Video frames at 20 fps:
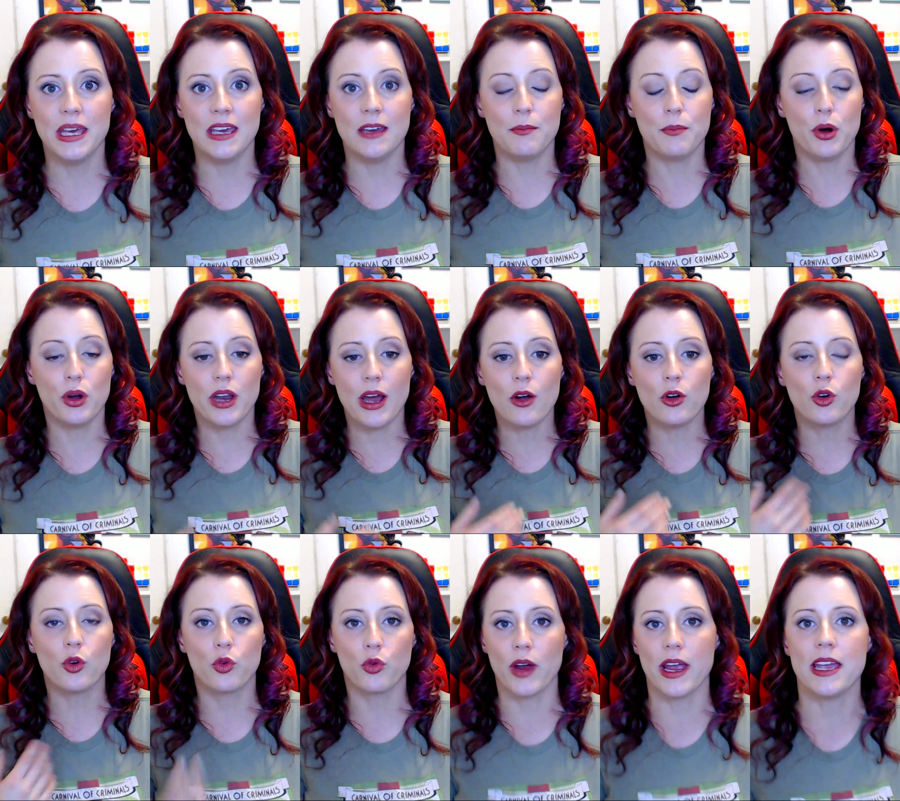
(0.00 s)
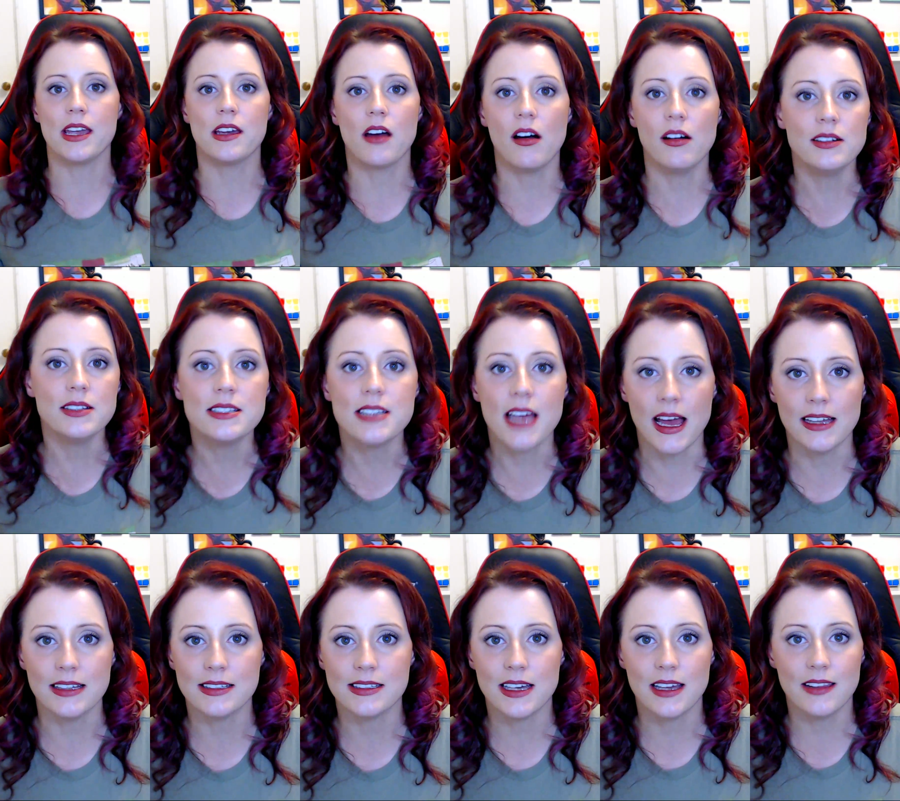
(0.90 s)
Put out great content.
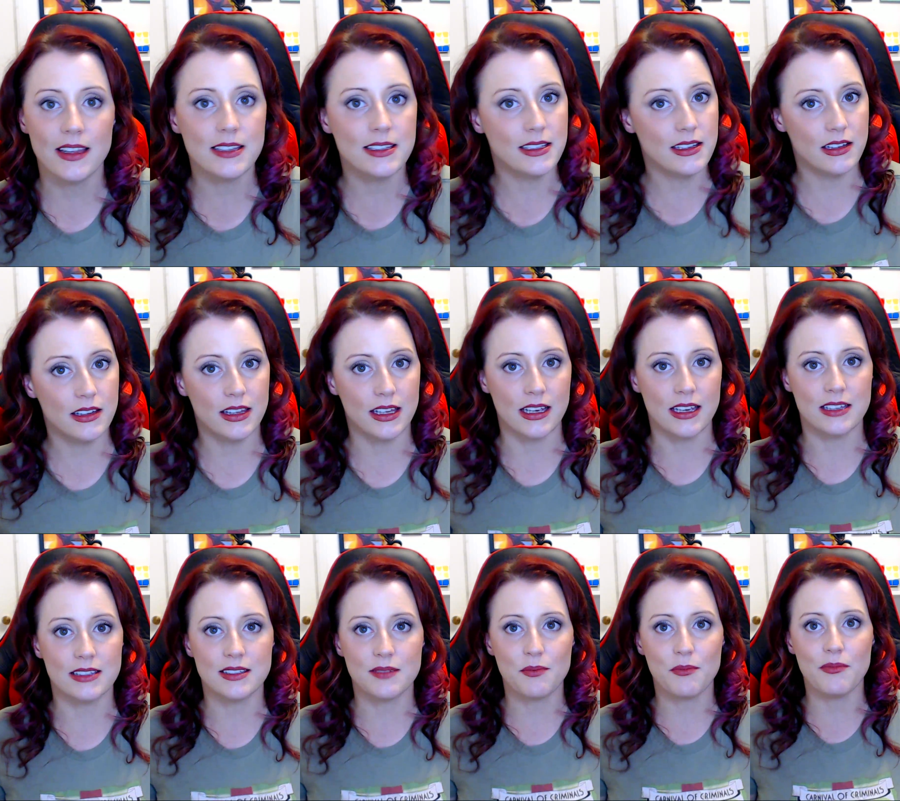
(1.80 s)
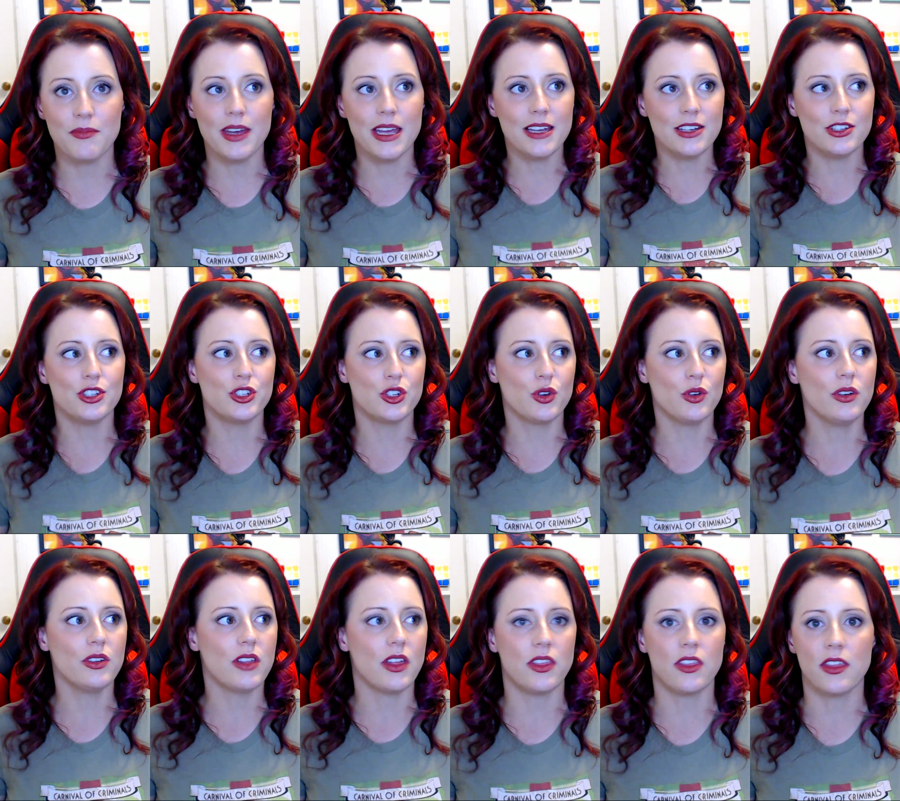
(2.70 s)
And that's the other thing, is make sure
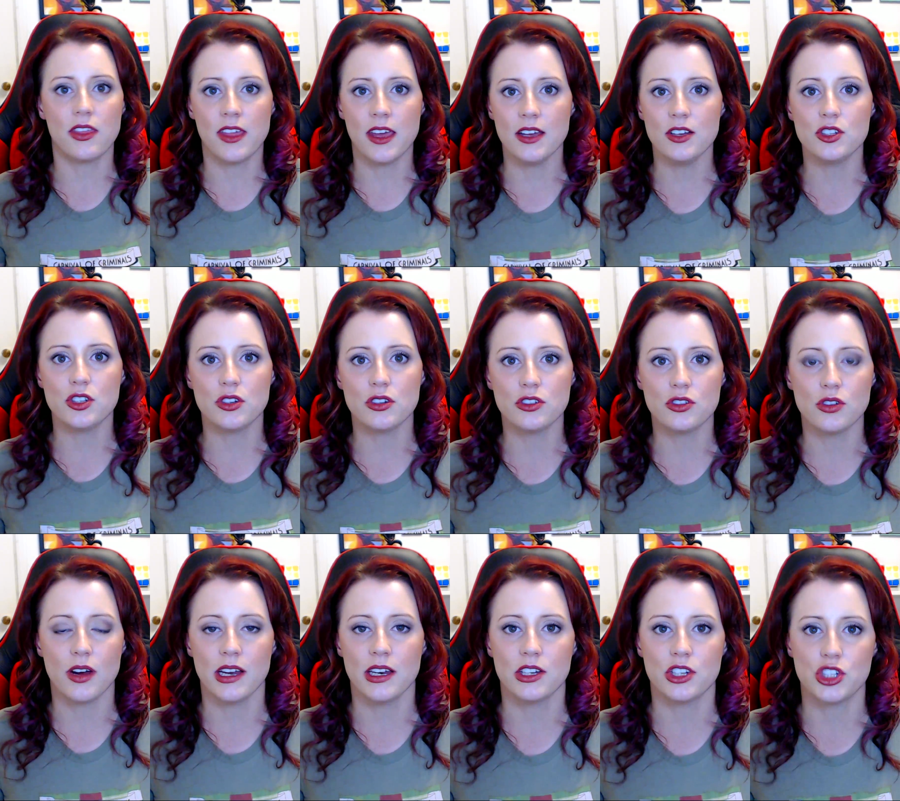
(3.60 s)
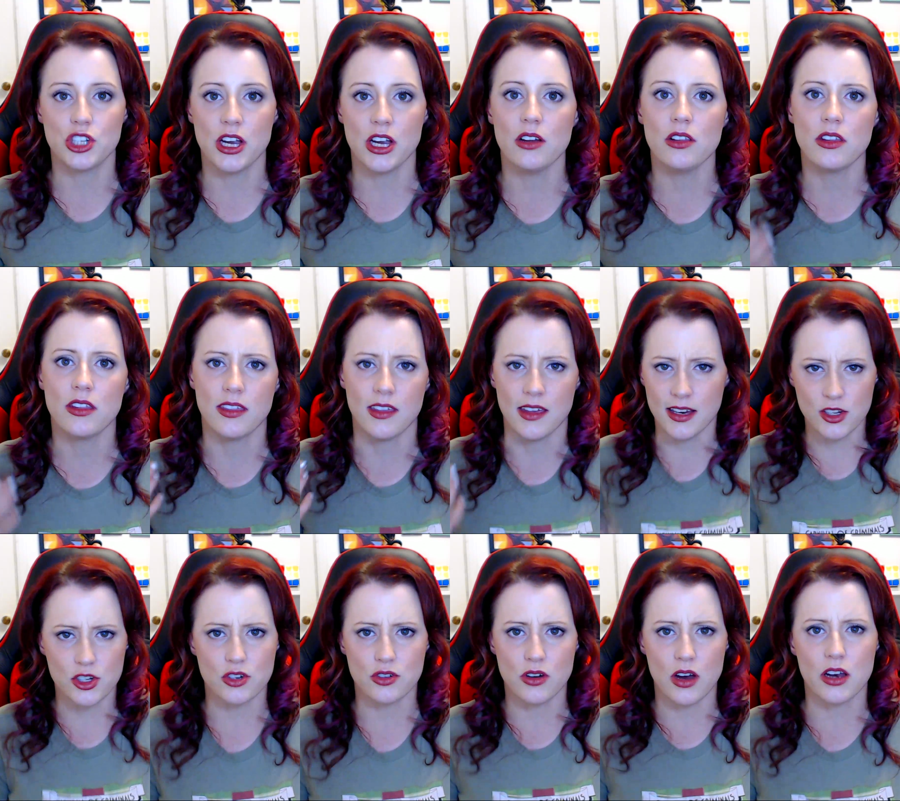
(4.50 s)
that the things you're trying to share, the things
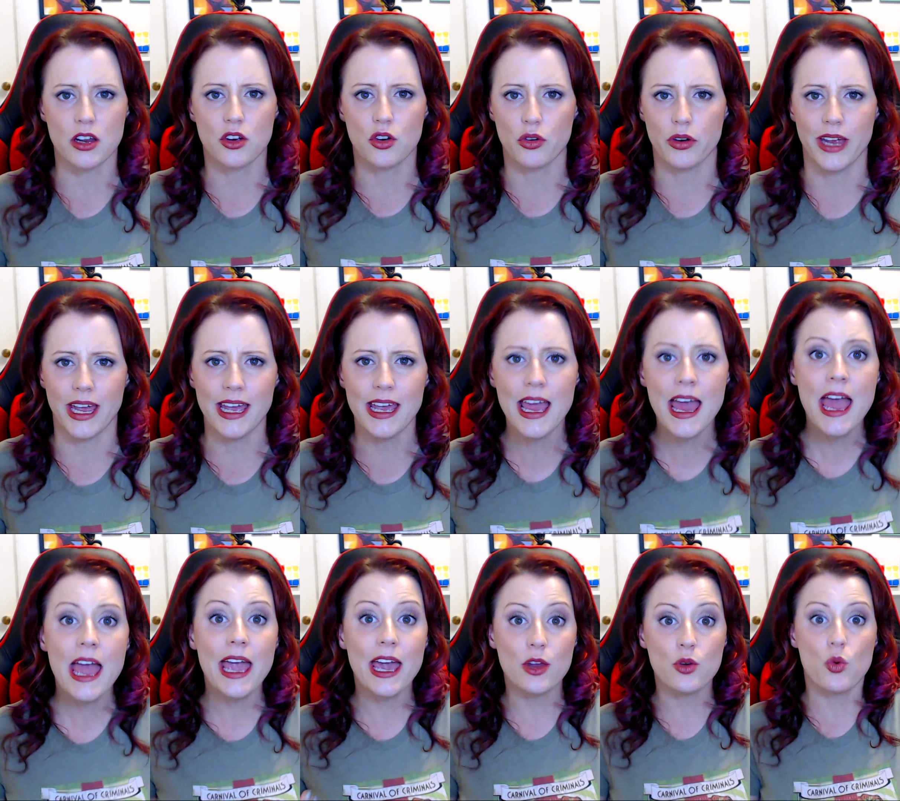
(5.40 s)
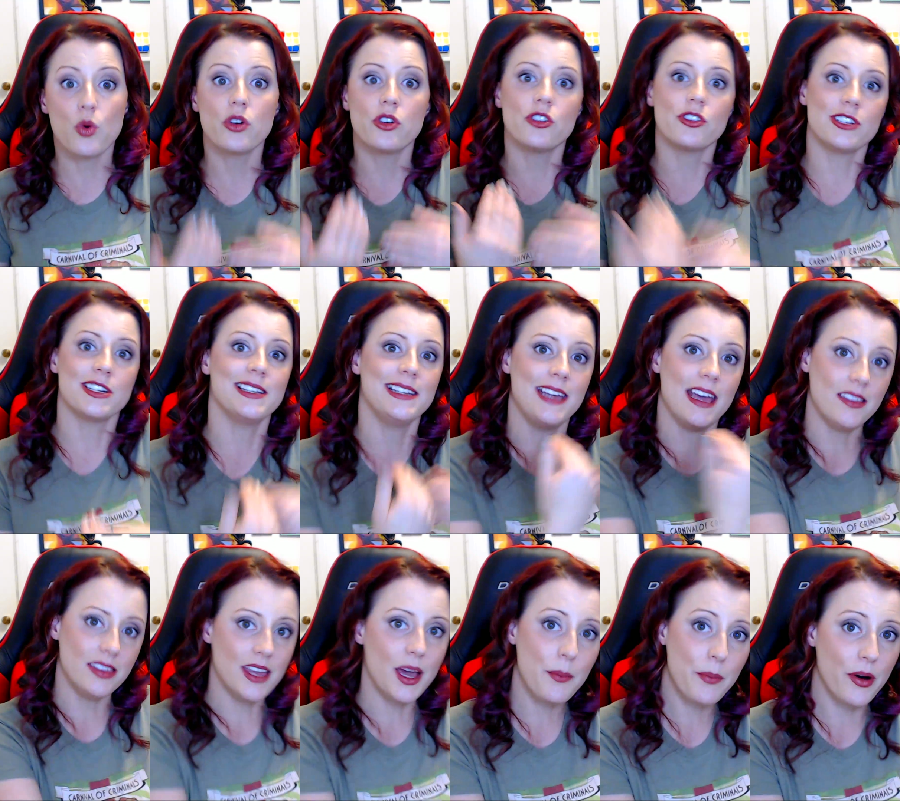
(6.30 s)
you're trying to create in order to get
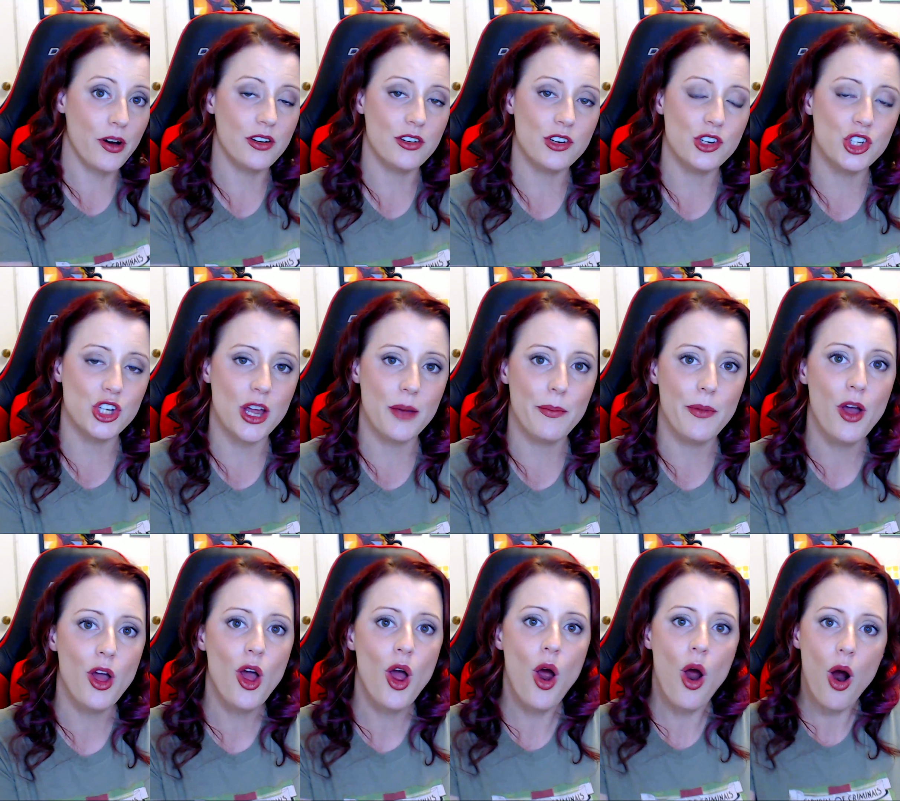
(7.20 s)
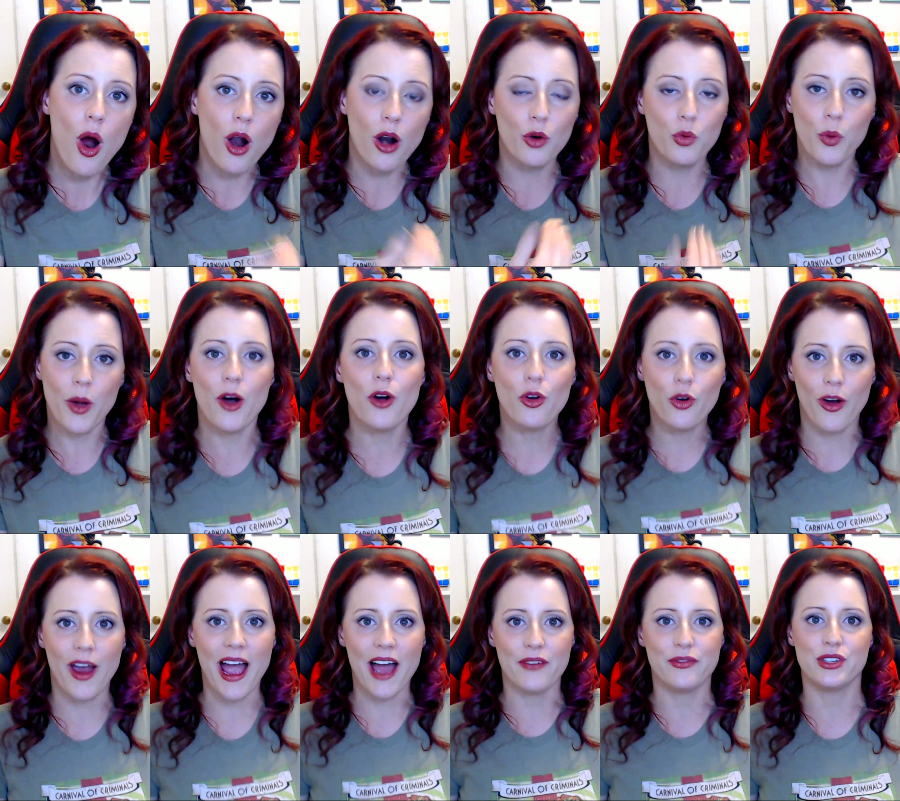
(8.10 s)
that partnership are well
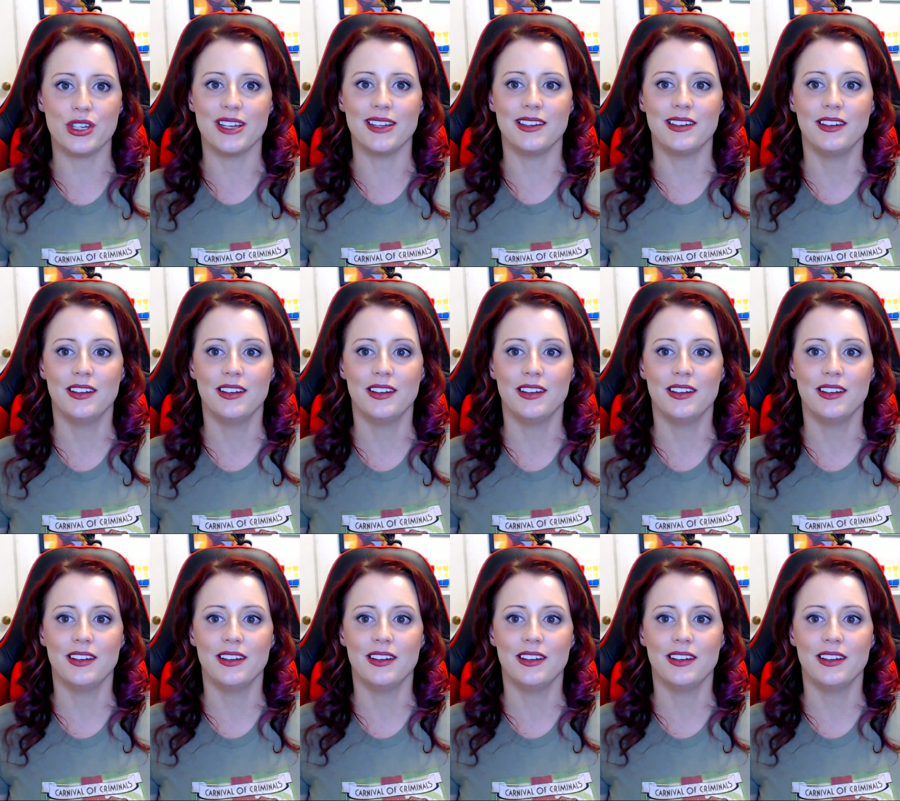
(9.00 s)
crafted.